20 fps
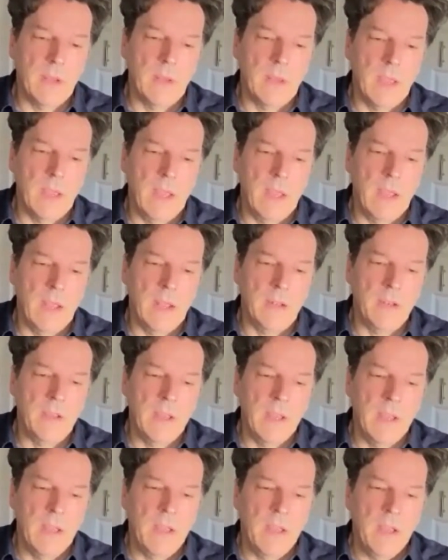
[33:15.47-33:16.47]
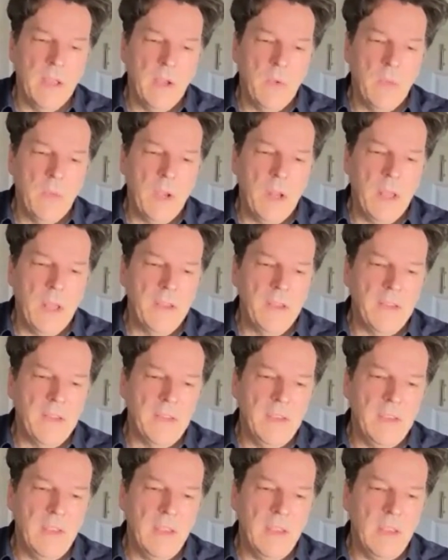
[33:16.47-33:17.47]
And when I've
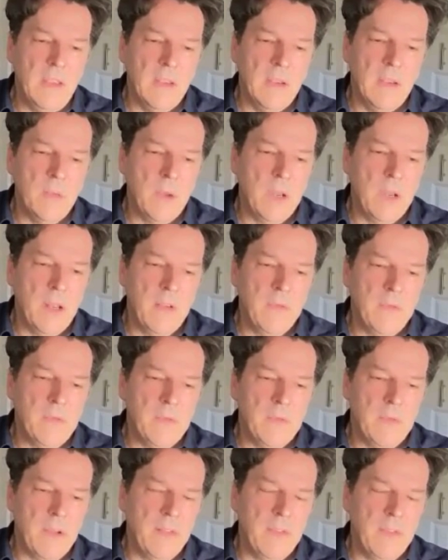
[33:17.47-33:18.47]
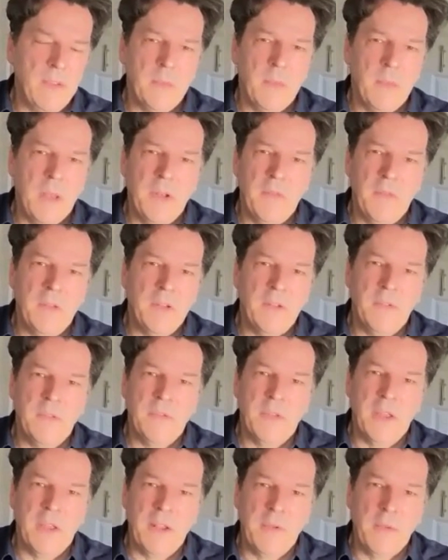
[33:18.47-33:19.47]
had the benefit
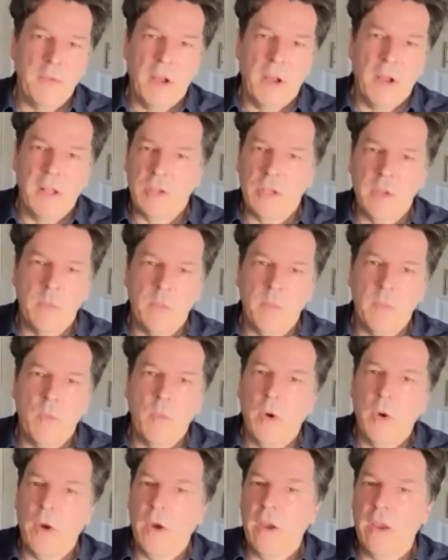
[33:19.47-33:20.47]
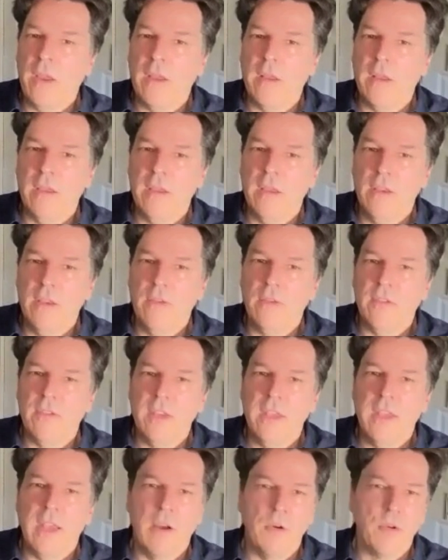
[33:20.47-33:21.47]
of getting to watch him work, you
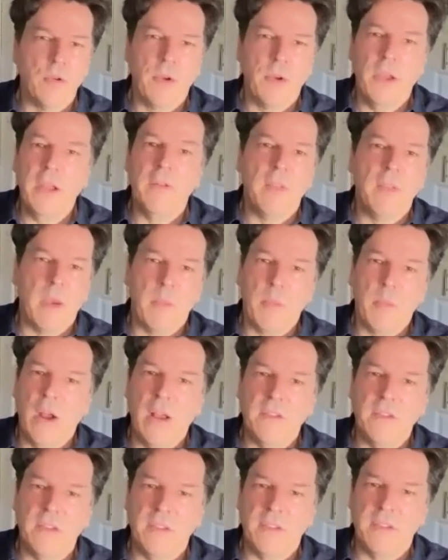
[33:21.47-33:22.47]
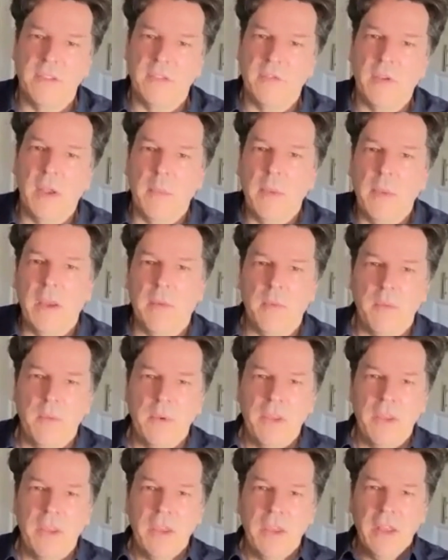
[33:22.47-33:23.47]
see how creative that process is of coming up
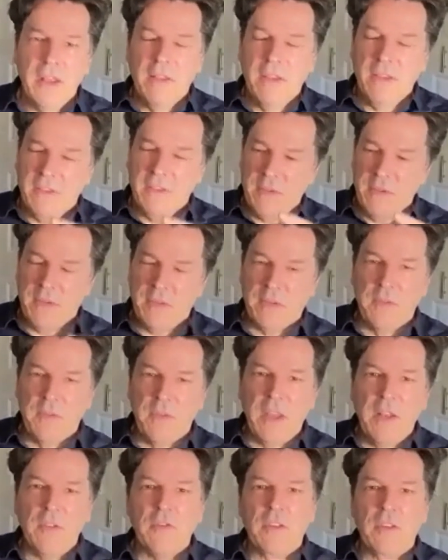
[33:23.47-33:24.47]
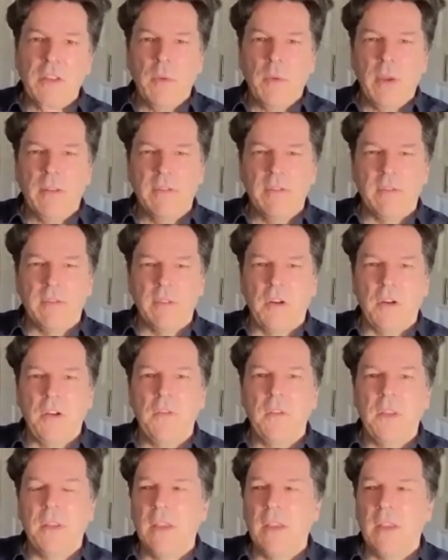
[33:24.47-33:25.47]
with these sort of interesting ways of
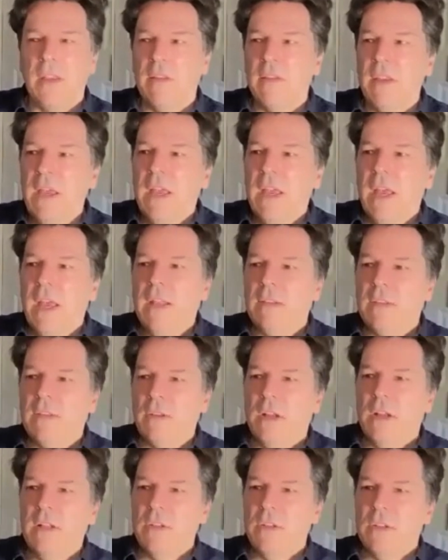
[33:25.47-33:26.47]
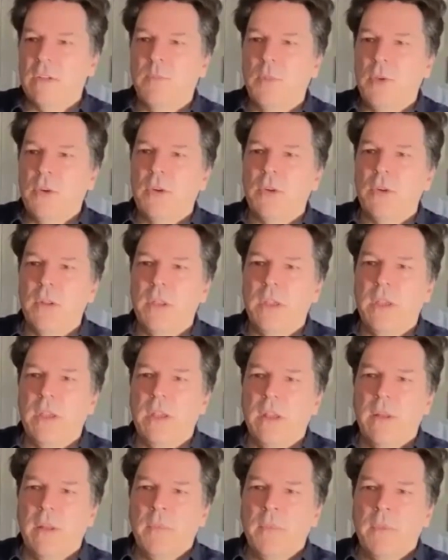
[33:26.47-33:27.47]
solving things. And it's not just purely
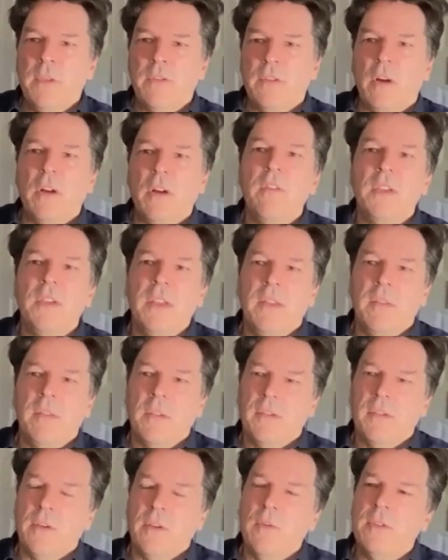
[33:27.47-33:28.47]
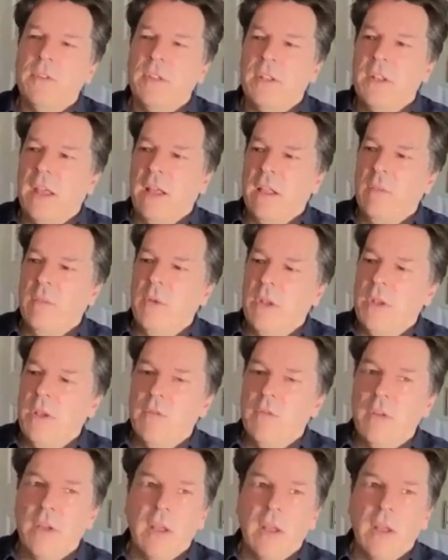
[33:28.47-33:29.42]
solving it. There's always an element of,